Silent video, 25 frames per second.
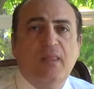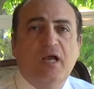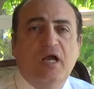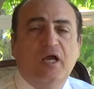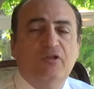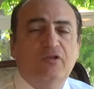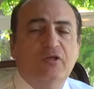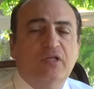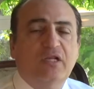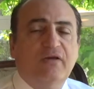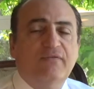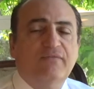
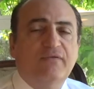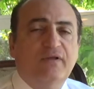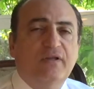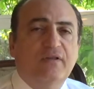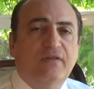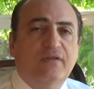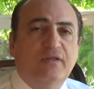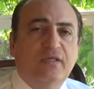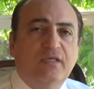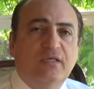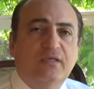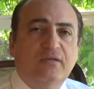I don't have
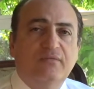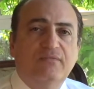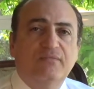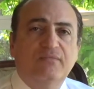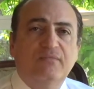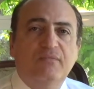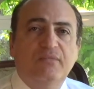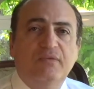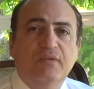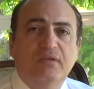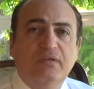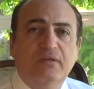anything
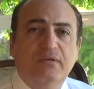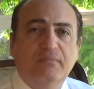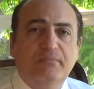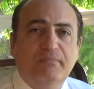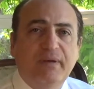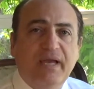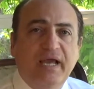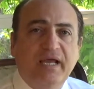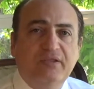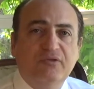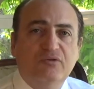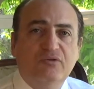
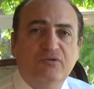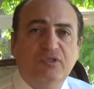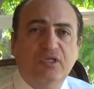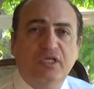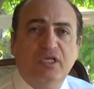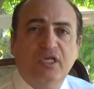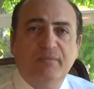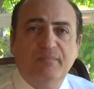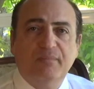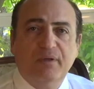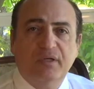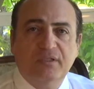bad to
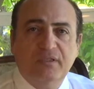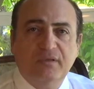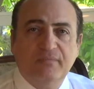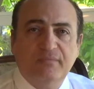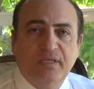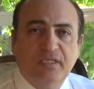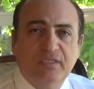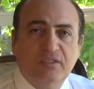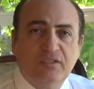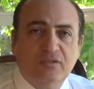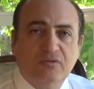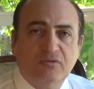say about the
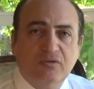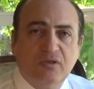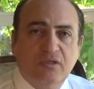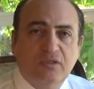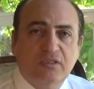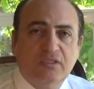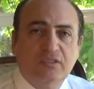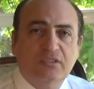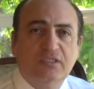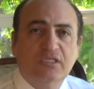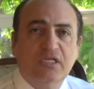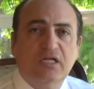
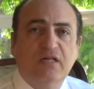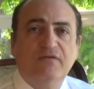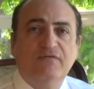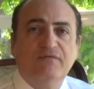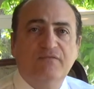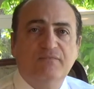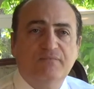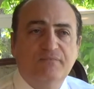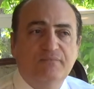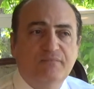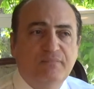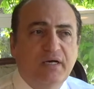material
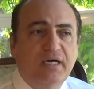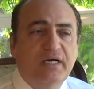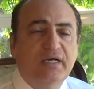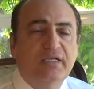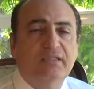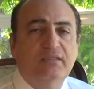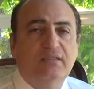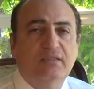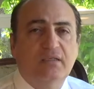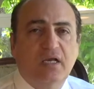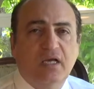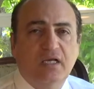itself,
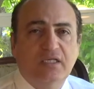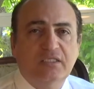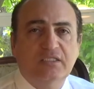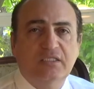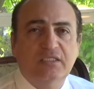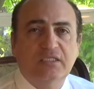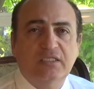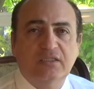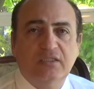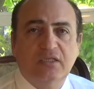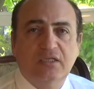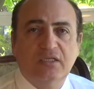but I
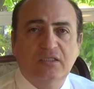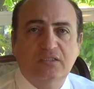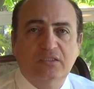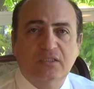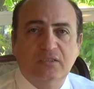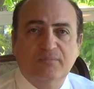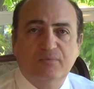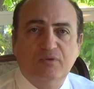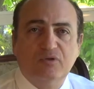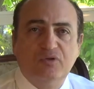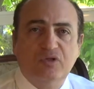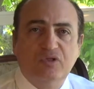see there is
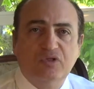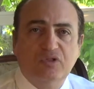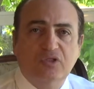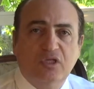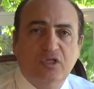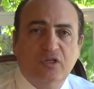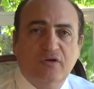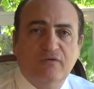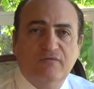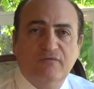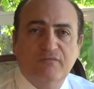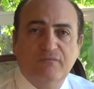a
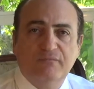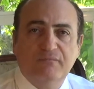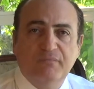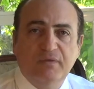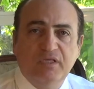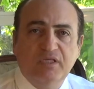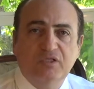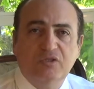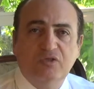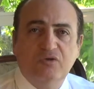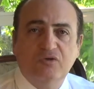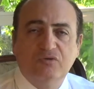potential of
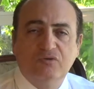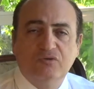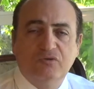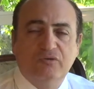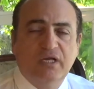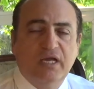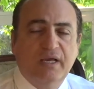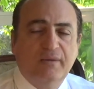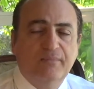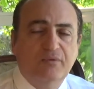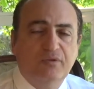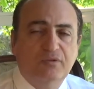misuse
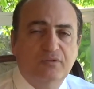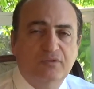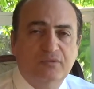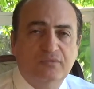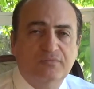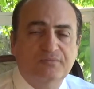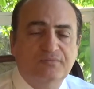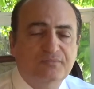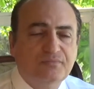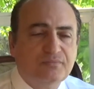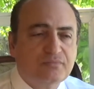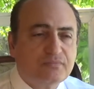or abuse.